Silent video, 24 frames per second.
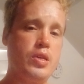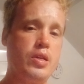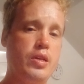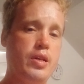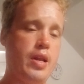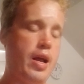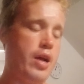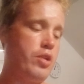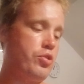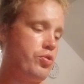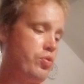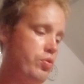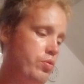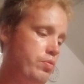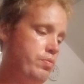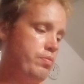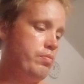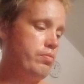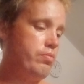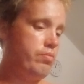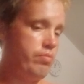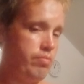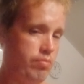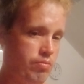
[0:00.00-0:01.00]
natural,
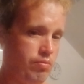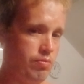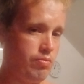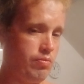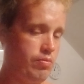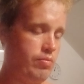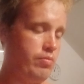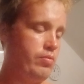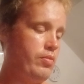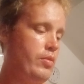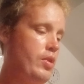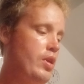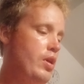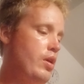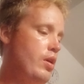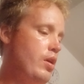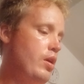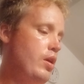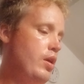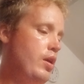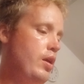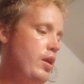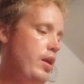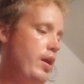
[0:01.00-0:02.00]

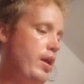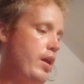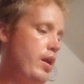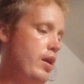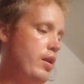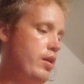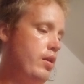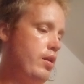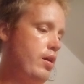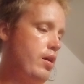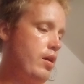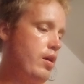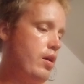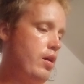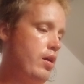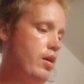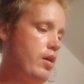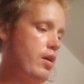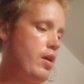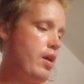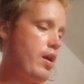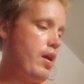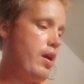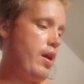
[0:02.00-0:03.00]
and it
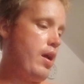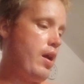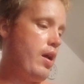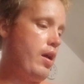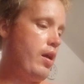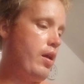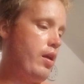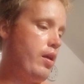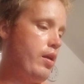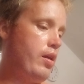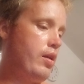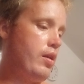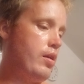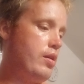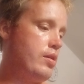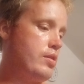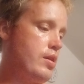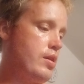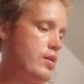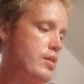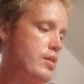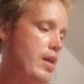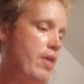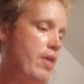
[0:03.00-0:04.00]

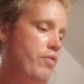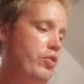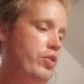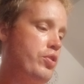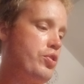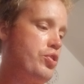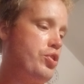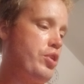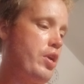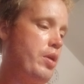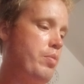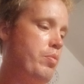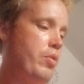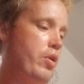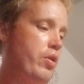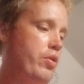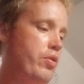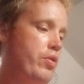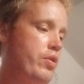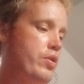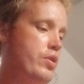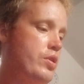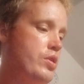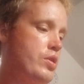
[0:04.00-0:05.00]
says African shea
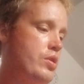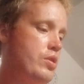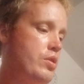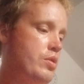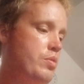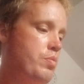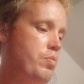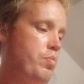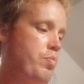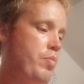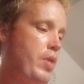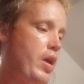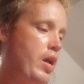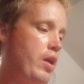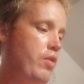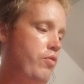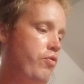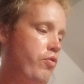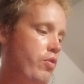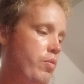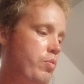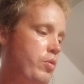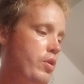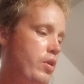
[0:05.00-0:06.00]
butter is made
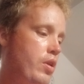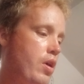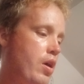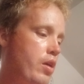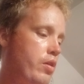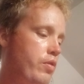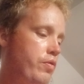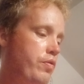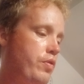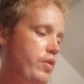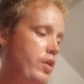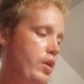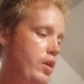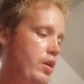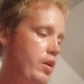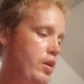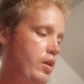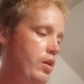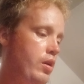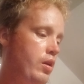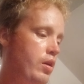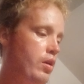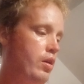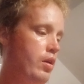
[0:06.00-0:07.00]
from the nut of
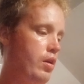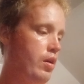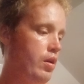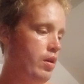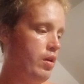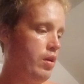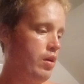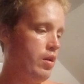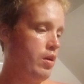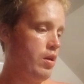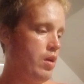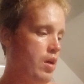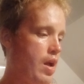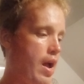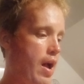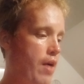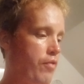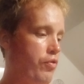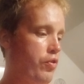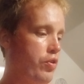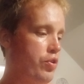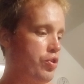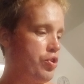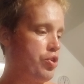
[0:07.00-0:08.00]
the
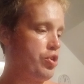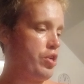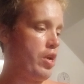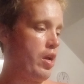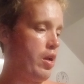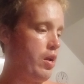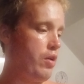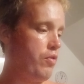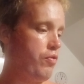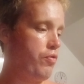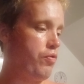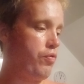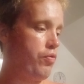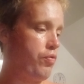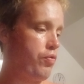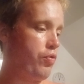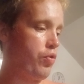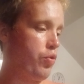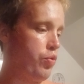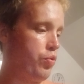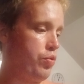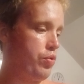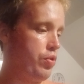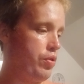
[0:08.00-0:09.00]
African shea
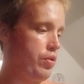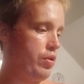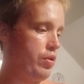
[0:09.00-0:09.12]
fruit.